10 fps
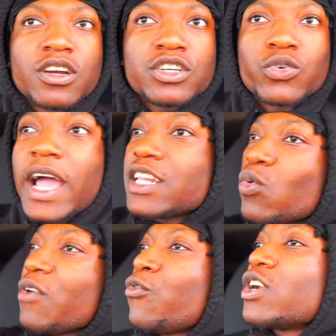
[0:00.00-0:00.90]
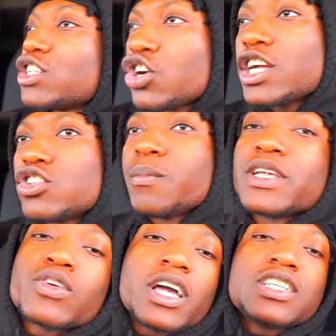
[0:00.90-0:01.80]
So, I had to wait for it to charge a little
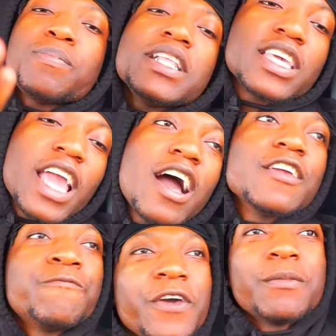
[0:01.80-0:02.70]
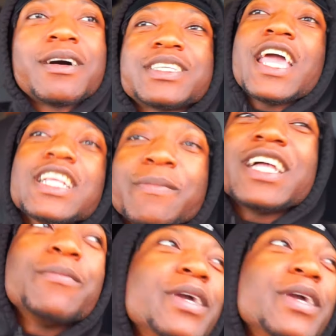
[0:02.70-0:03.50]
bit so I could speak to y'all. You feel me? I'm saying it's about to